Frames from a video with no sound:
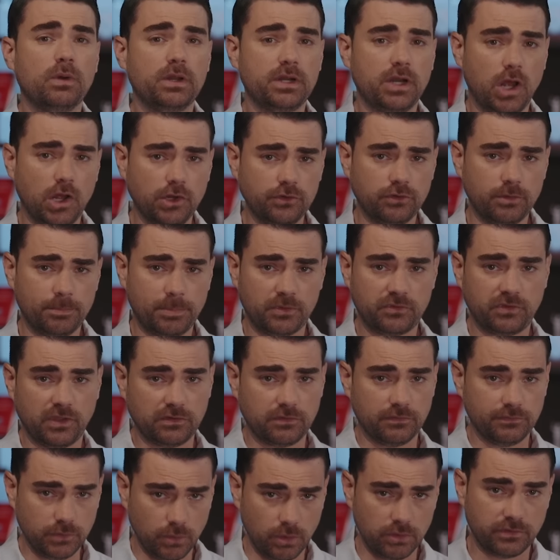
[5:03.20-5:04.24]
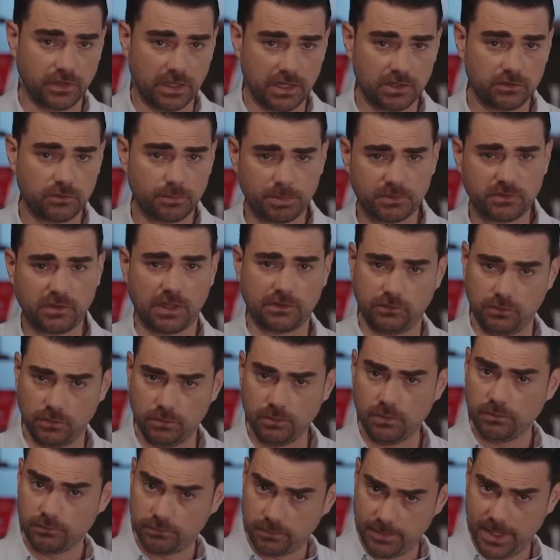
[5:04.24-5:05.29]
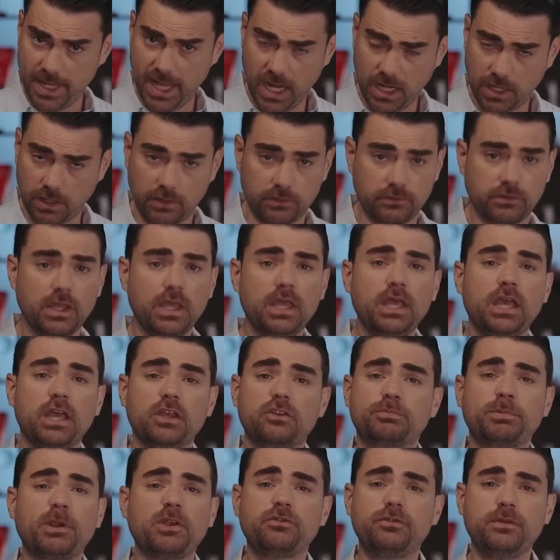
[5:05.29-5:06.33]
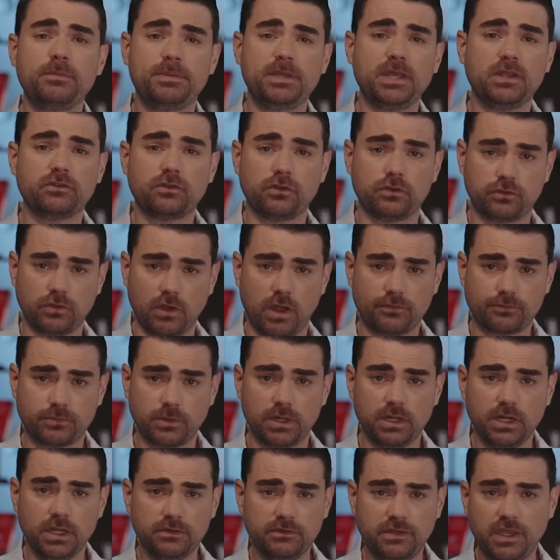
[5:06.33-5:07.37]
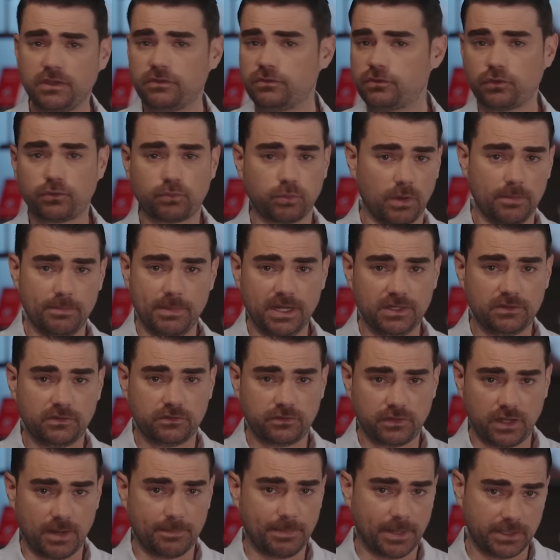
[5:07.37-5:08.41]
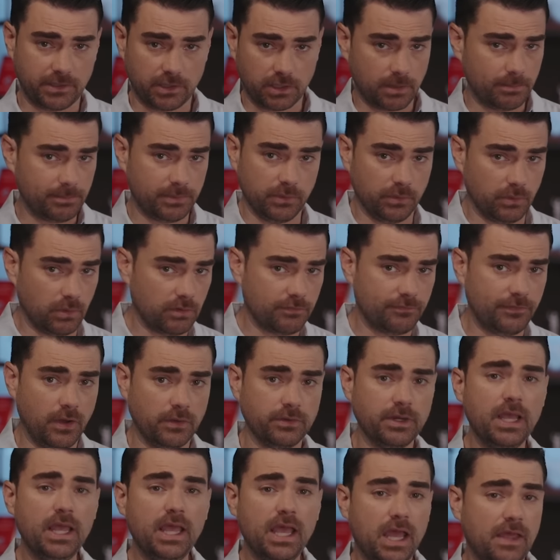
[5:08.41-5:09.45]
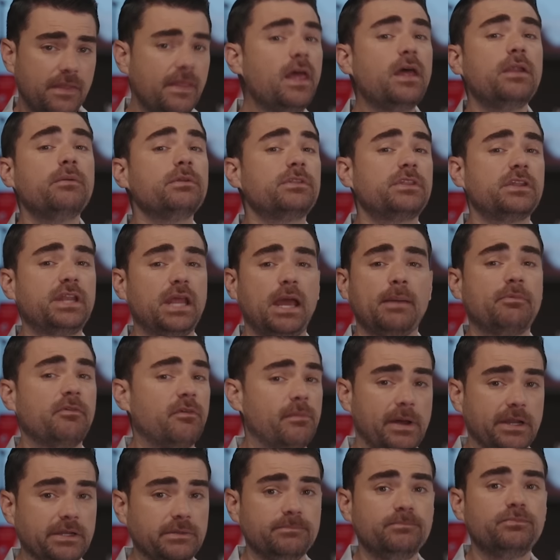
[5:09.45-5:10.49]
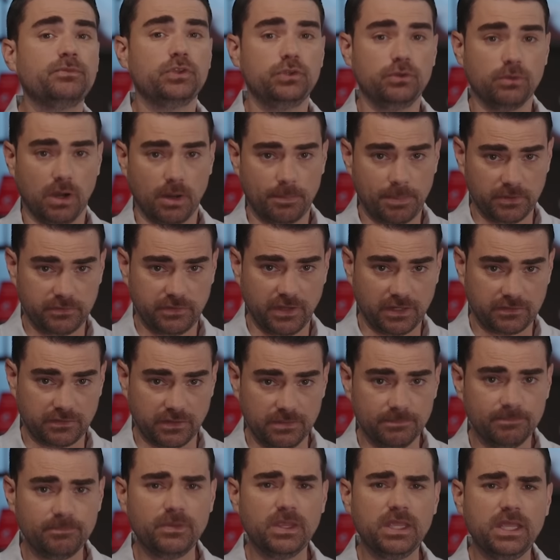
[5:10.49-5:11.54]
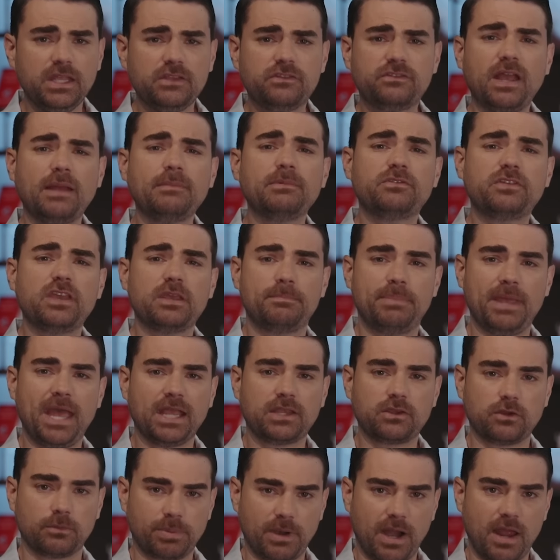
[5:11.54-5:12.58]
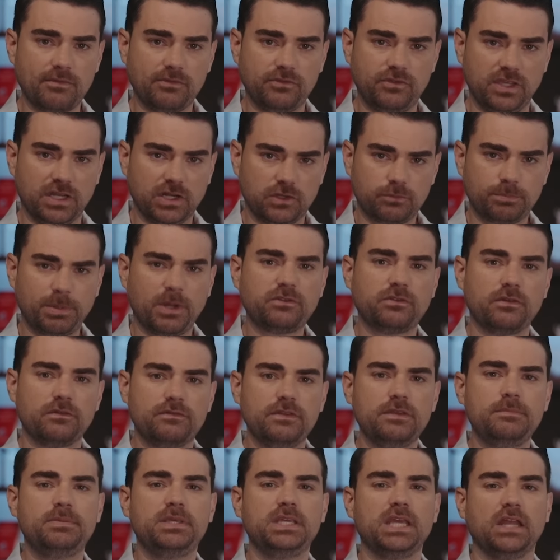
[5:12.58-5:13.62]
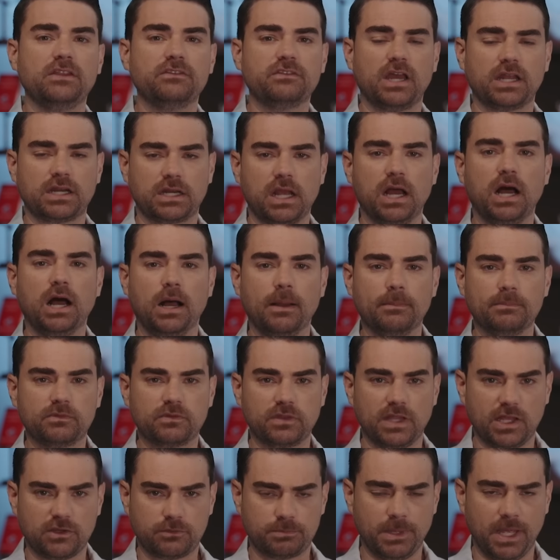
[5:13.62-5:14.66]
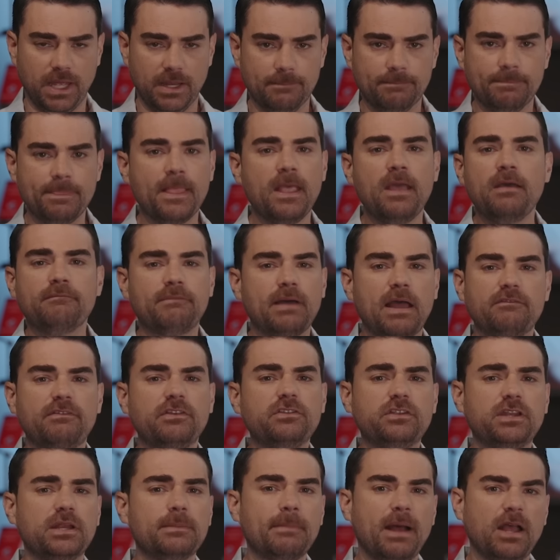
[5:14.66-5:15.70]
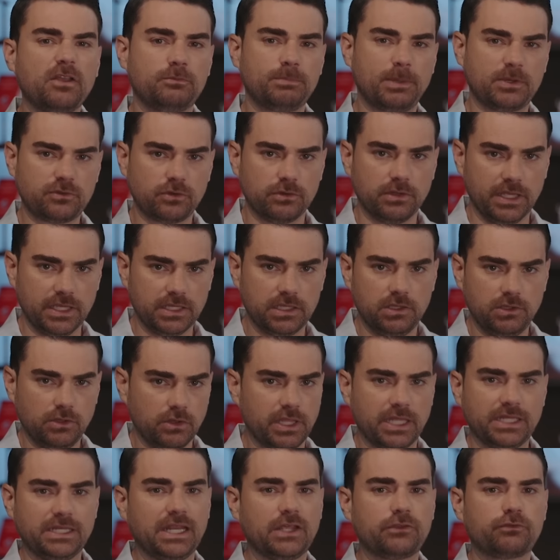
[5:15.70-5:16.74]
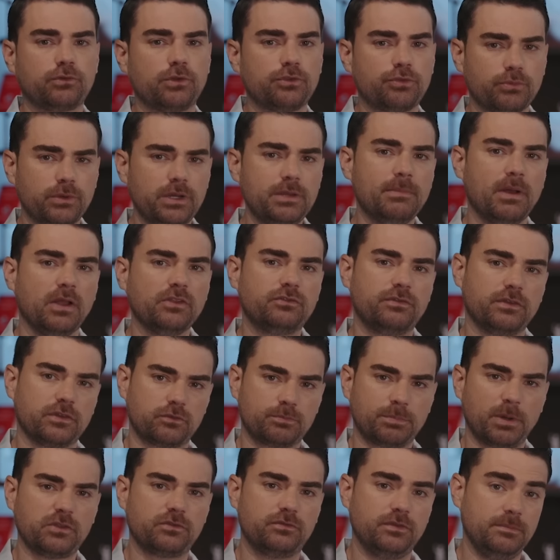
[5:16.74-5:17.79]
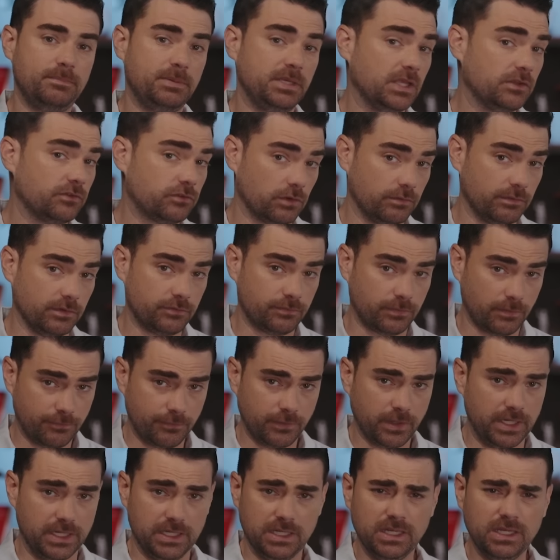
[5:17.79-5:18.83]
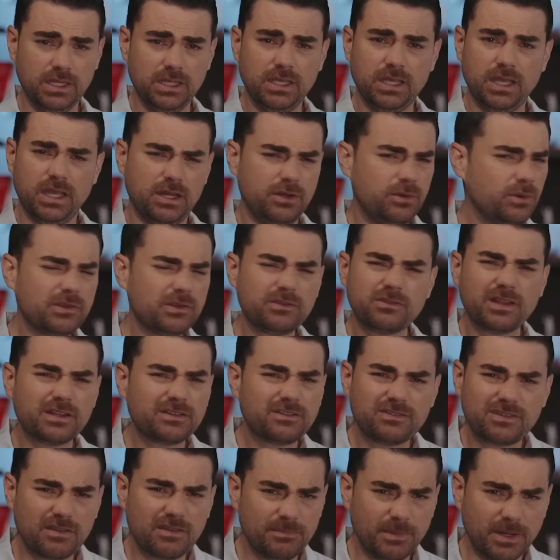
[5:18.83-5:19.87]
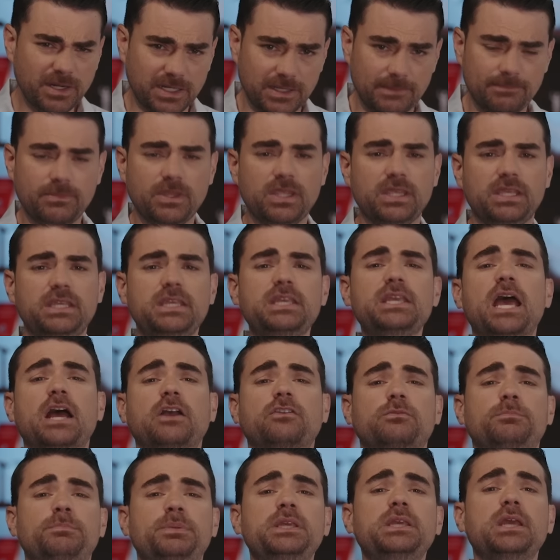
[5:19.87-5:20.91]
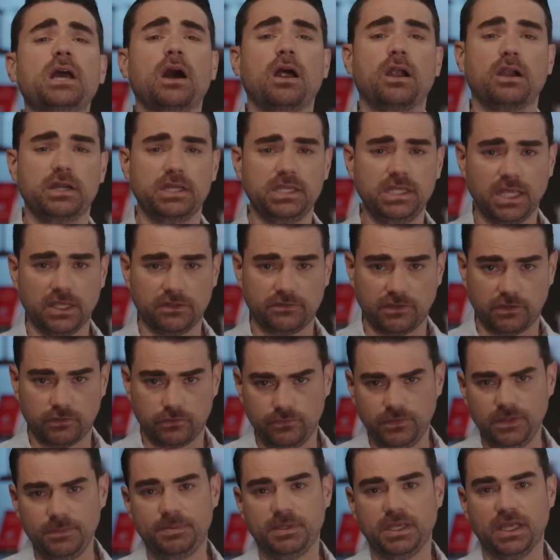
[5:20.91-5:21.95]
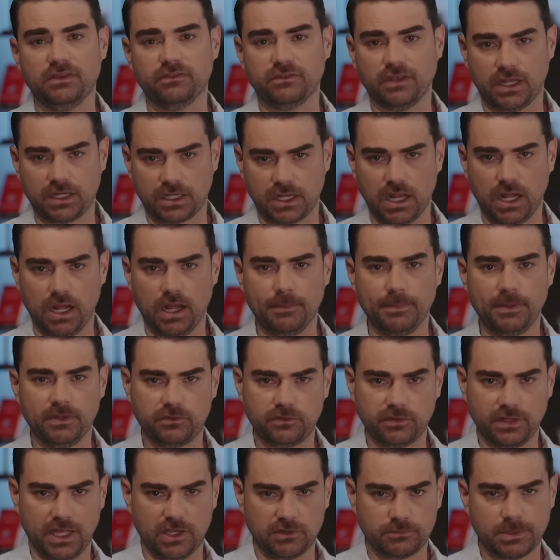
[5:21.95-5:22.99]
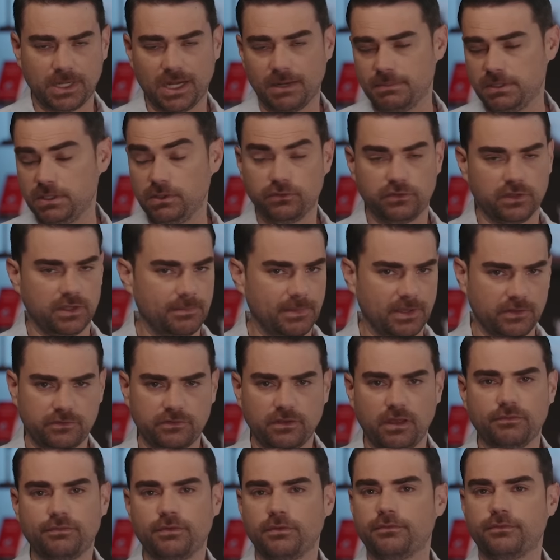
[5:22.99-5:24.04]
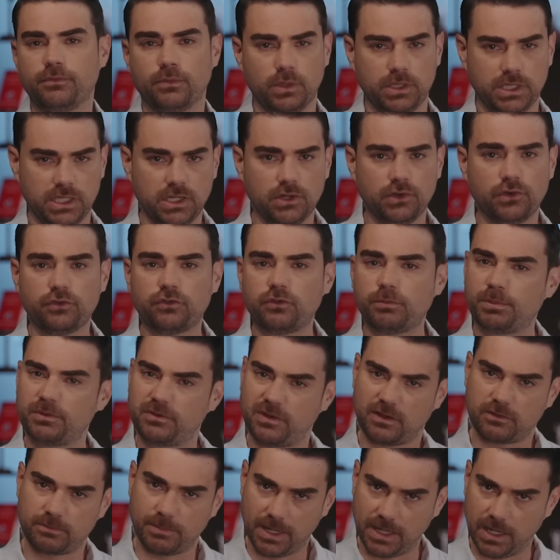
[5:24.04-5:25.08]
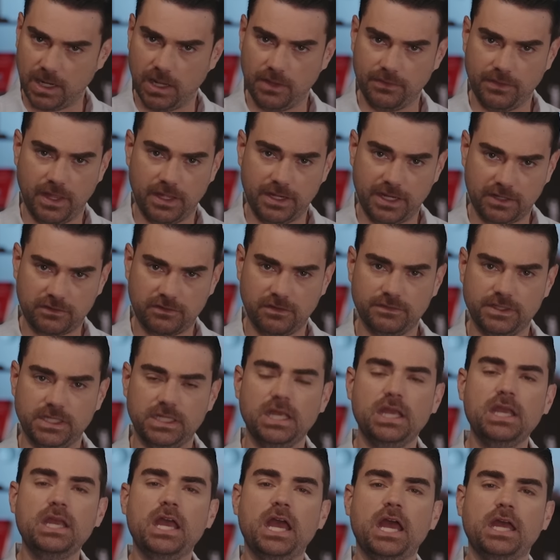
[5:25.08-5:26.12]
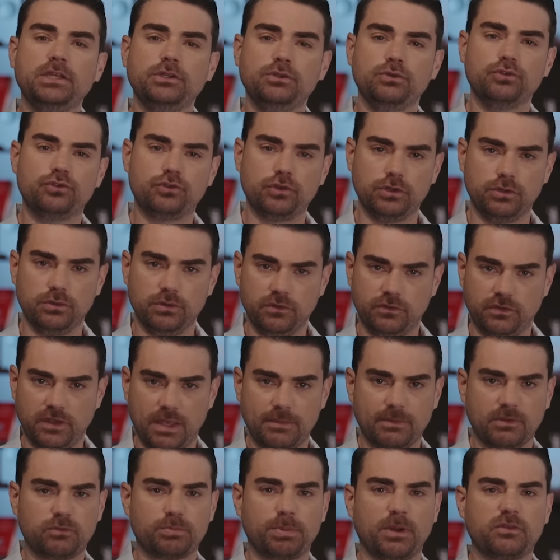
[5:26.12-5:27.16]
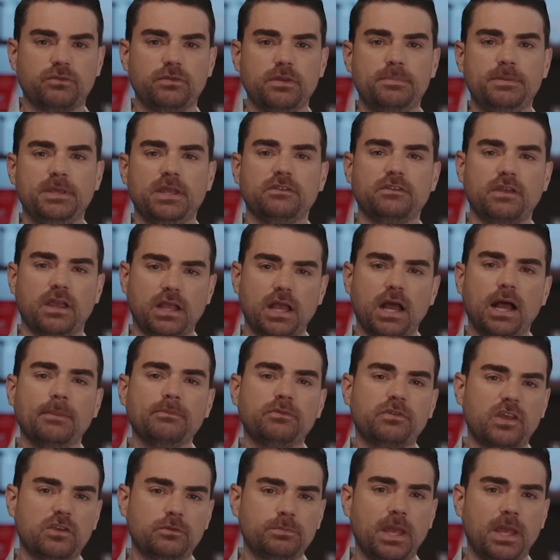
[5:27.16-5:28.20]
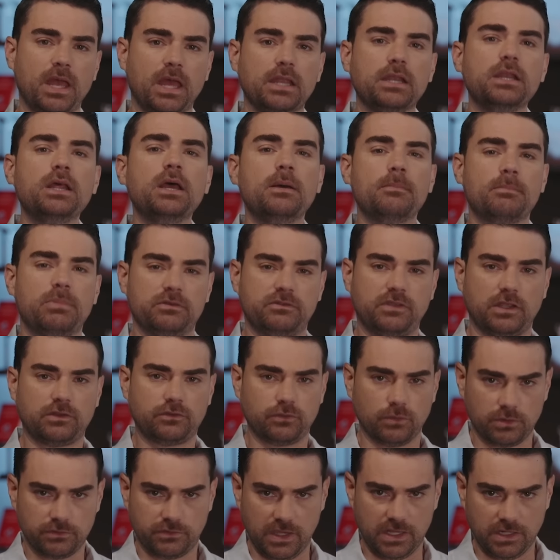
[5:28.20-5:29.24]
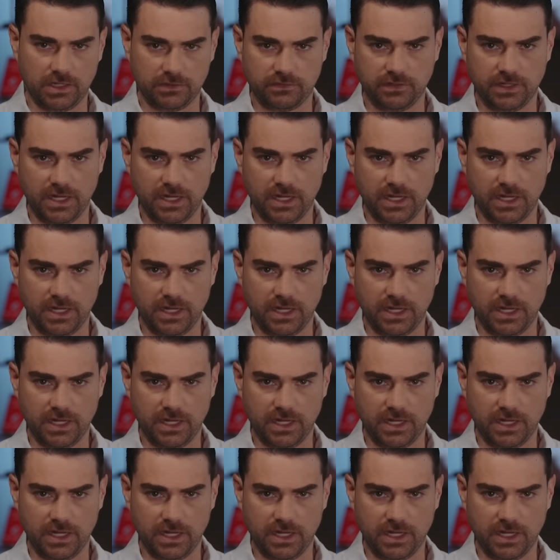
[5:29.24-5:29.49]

100% of your data to protect you from hackers. ExpressVPN's software takes just one minute to set up on your computer or phone, and then with the tap of a button, you are protected. It's time to take back your privacy at expressvpn.com/ben. By visiting my special link, you'll get an extra three months of ExpressVPN service for free. And who doesn't like to save money? EXPRESSVPN.com slash Ben. I've been using it myself for years to protect my online activity, and you should do the same. ExpressVPN.com slash Ben. Protect your data